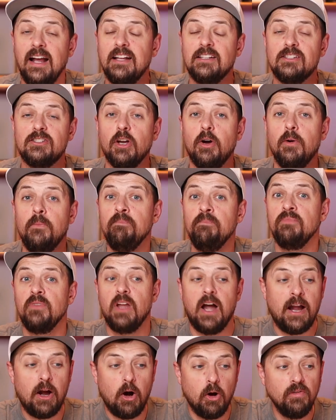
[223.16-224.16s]
And so
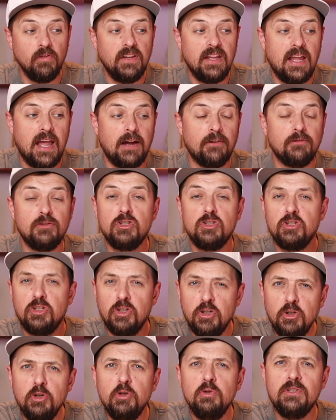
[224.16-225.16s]
I only have
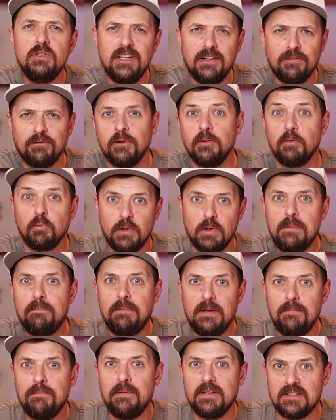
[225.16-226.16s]
2 different
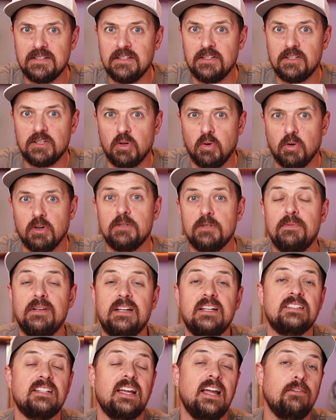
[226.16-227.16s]
repeat business scores
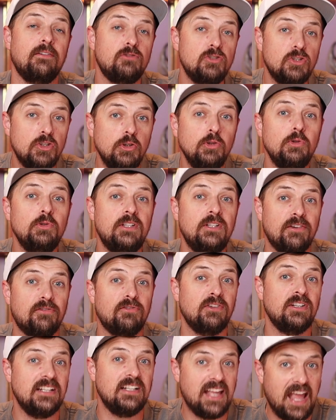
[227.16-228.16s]
because I have 2
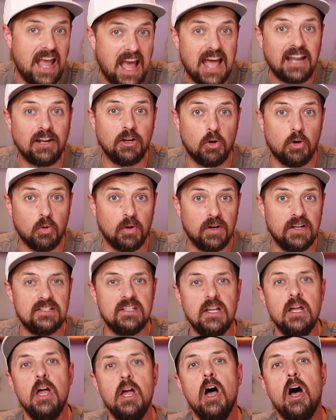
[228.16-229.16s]
different
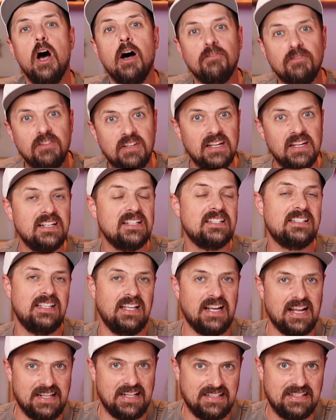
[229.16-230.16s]
categories of gigs
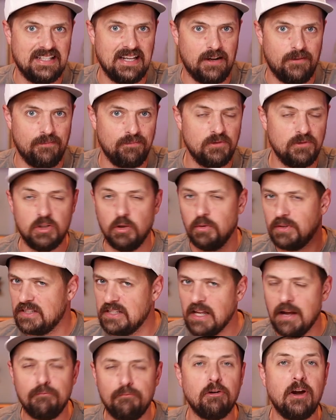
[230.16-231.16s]
that I sell. So it's
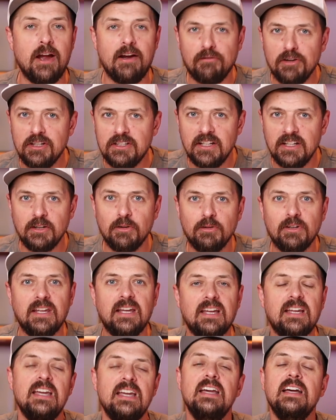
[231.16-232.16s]
not for every single gig.
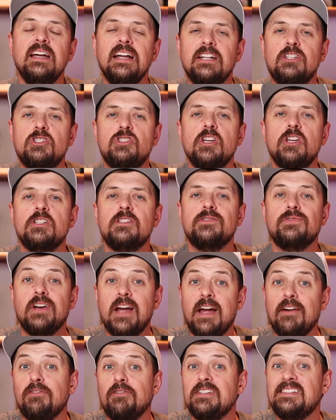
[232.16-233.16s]
It's just for
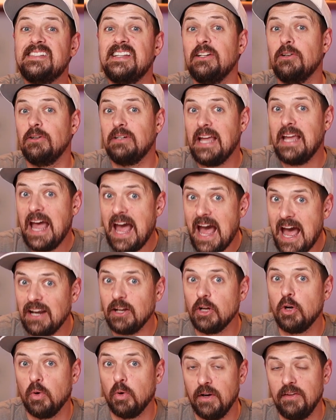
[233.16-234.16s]
every single
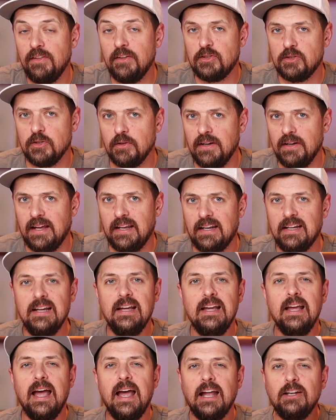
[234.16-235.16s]
category that you're in.
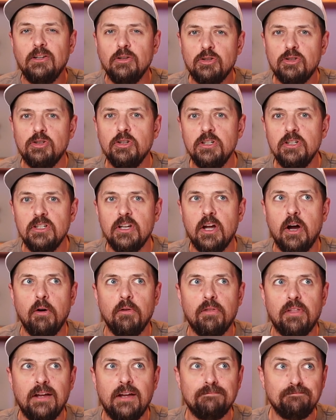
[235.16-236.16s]
And you should
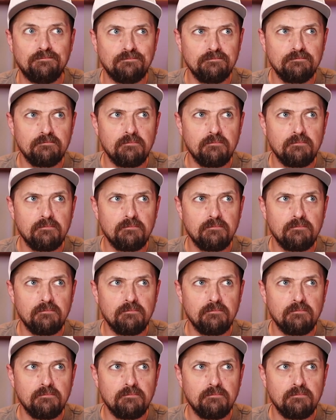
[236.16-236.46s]
know that